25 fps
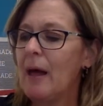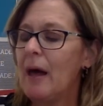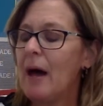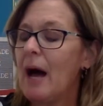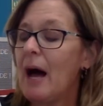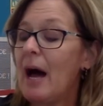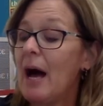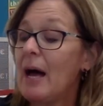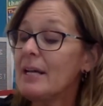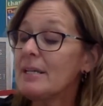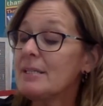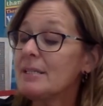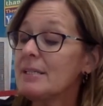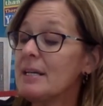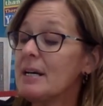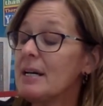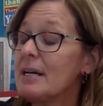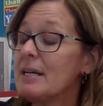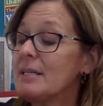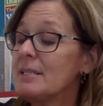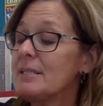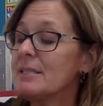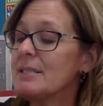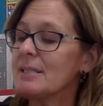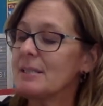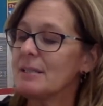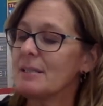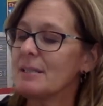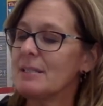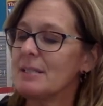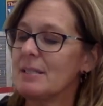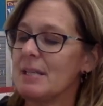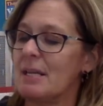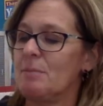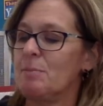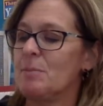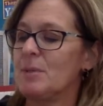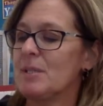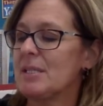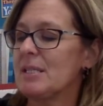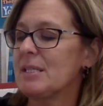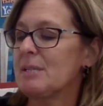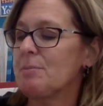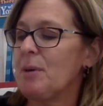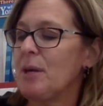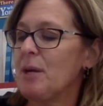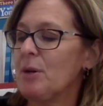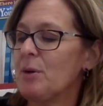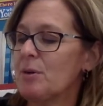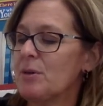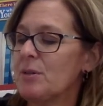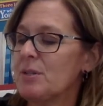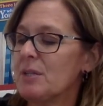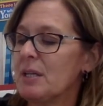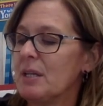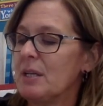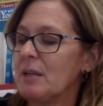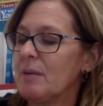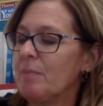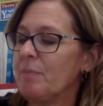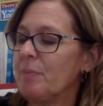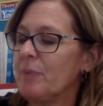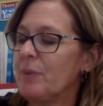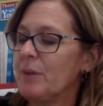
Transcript: Hi, Suds, said Mrs. Peterson.